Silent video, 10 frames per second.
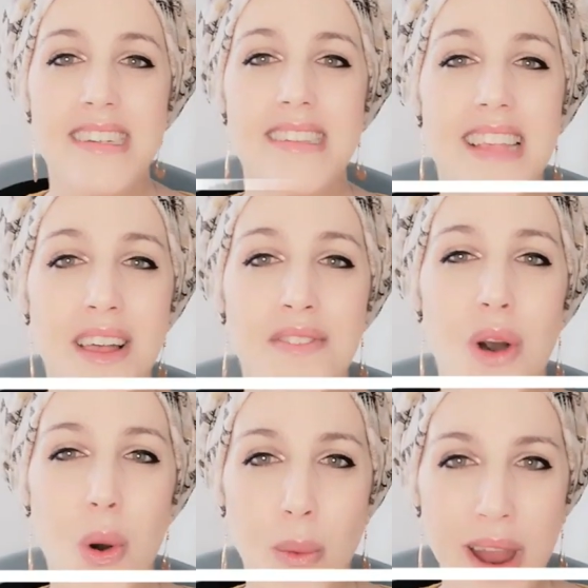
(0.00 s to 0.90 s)

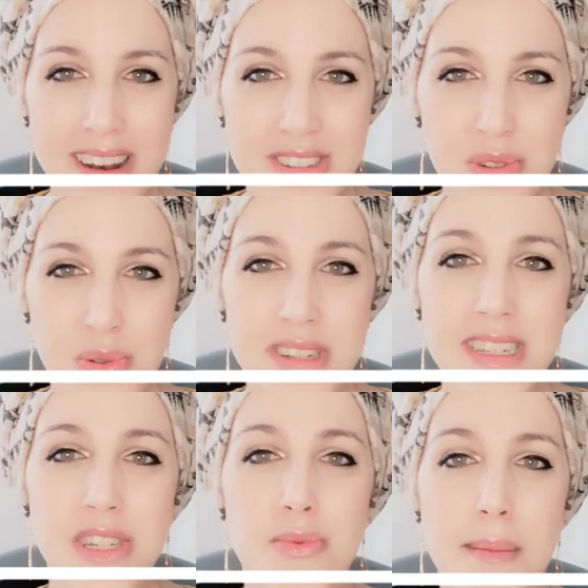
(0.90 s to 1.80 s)
self-awareness
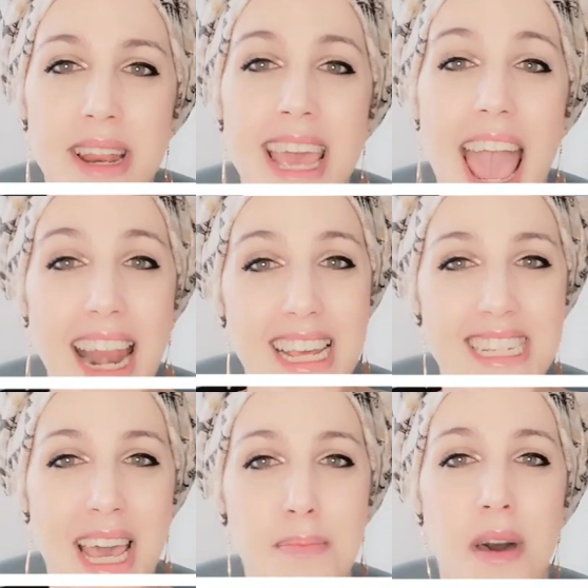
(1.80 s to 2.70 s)
tool to remedy
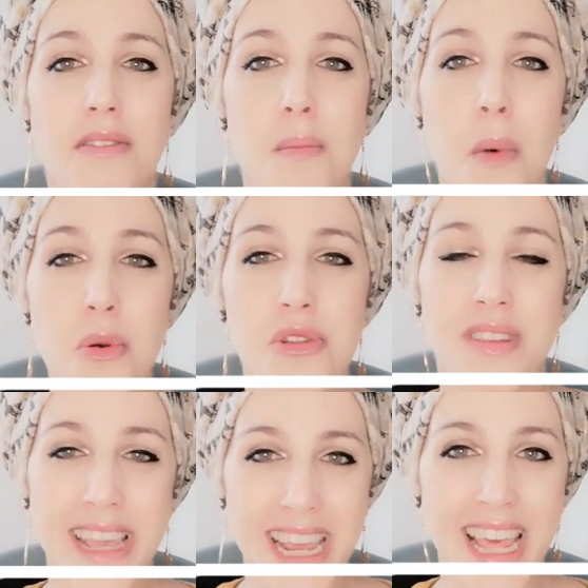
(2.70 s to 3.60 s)
any type of
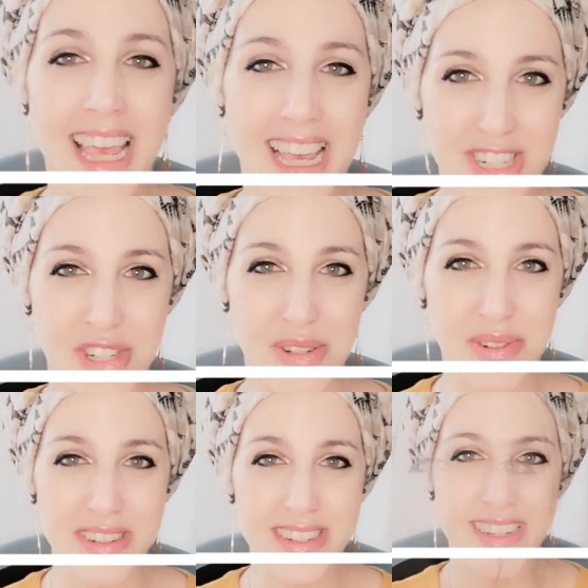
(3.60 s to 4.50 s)
emotional eating
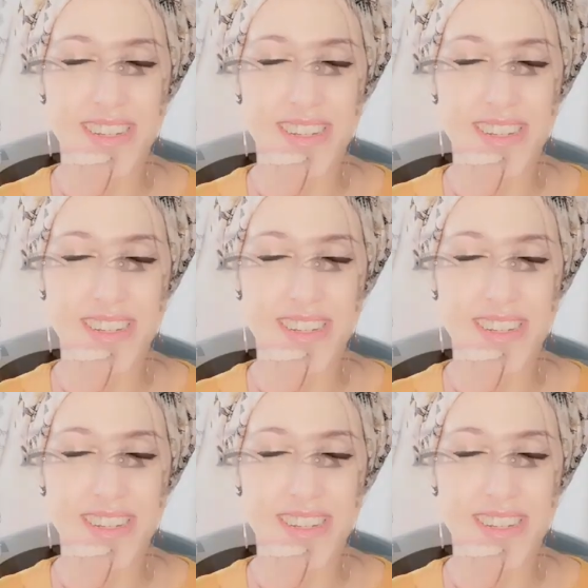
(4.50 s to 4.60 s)
issue.